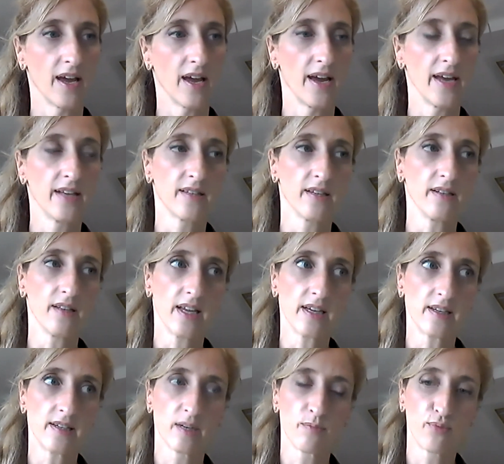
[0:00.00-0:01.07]
it's
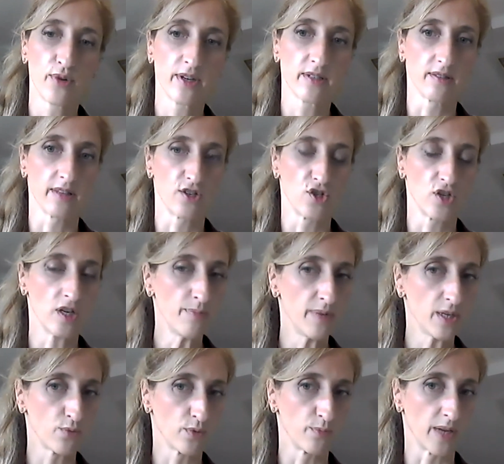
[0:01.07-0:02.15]
unlikely at present that
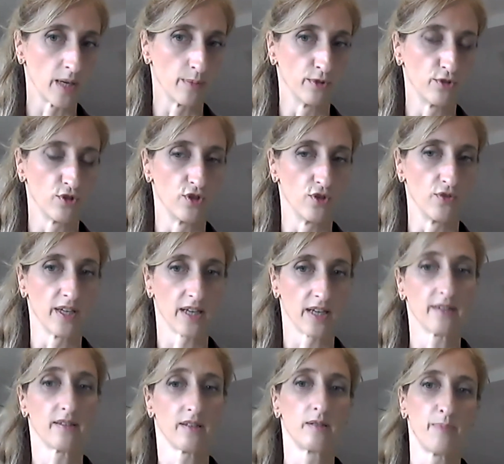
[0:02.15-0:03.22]
GPs would be able to do that, I
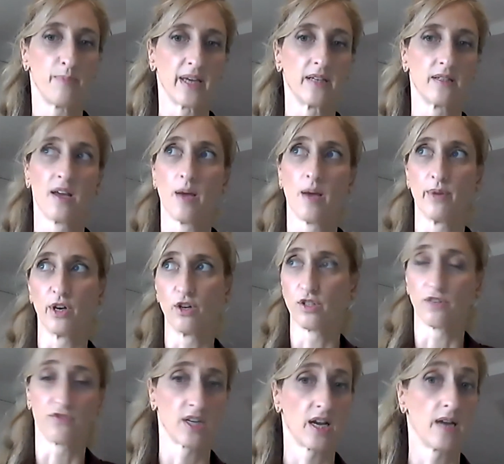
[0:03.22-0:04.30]
suspect, because
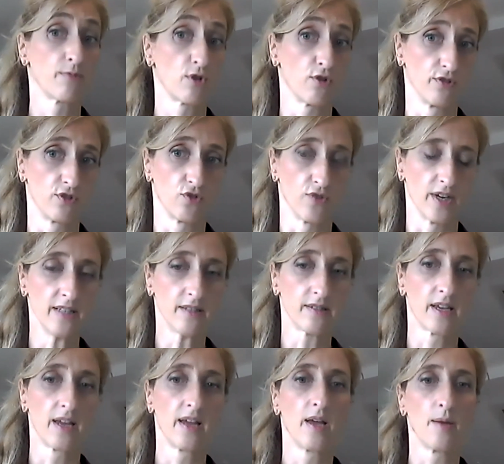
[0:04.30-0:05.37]
of time constraints.
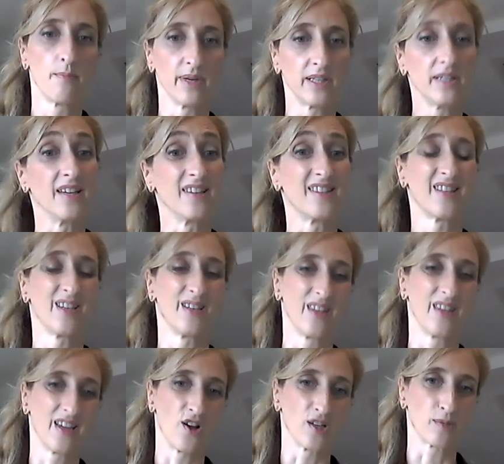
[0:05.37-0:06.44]
But yes,
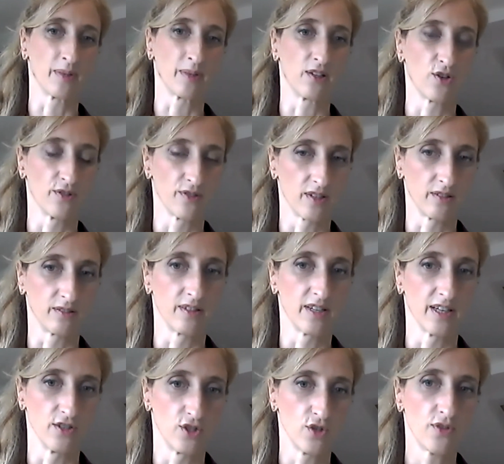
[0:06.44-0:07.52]
the hospital consultant
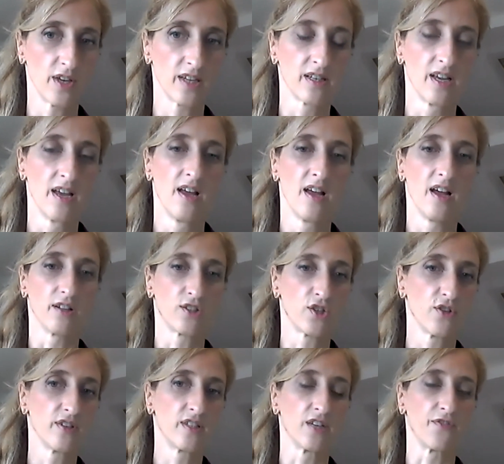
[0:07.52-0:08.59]
can do that.
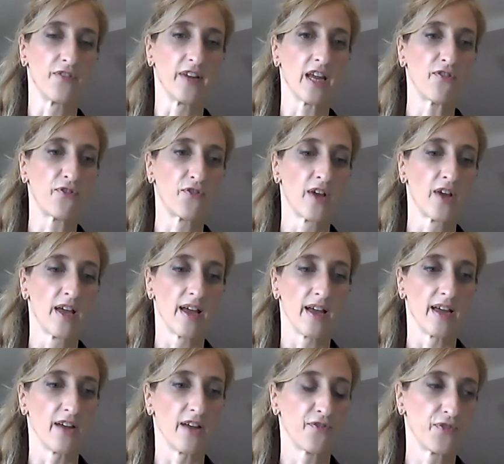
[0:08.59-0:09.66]
Alternatively,
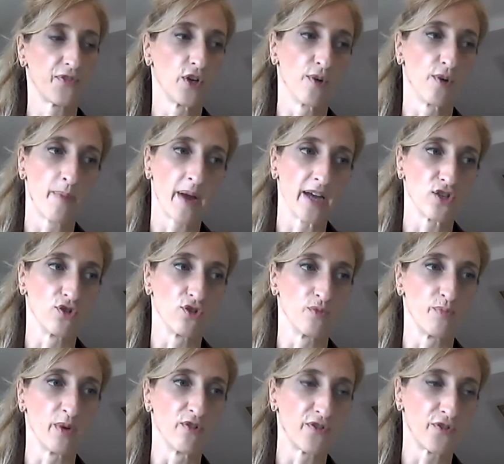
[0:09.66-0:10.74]
if you're a patient who's
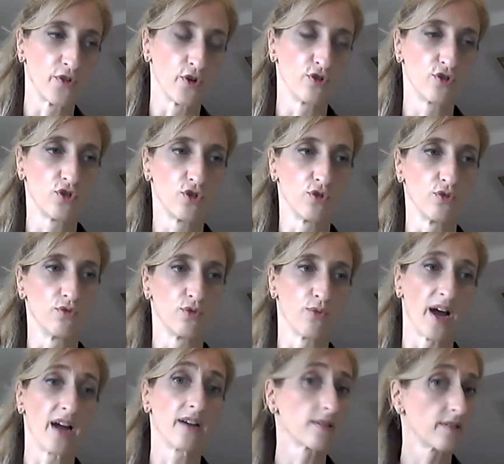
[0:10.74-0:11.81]
been referred to
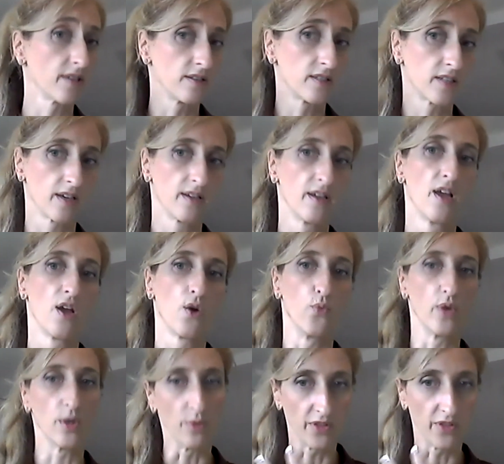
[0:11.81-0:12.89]
our center,
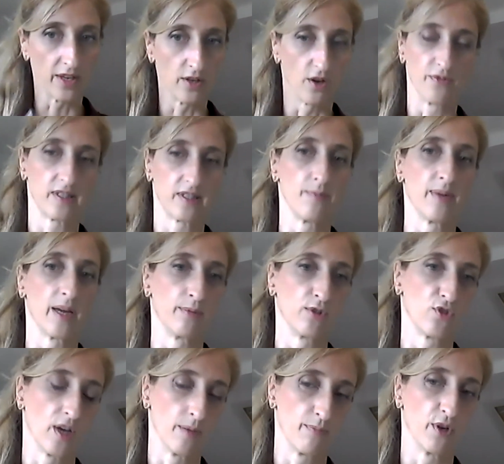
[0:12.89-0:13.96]
we will then obviously be able
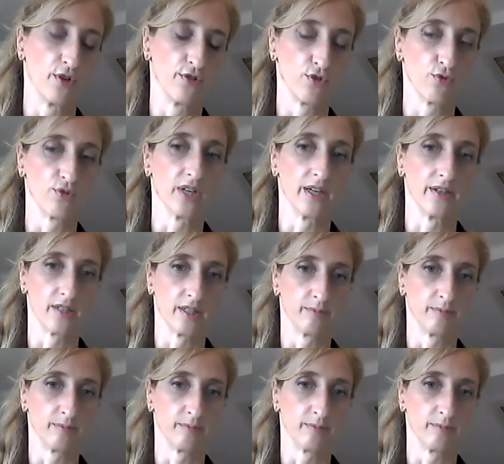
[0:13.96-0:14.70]
to upload your data.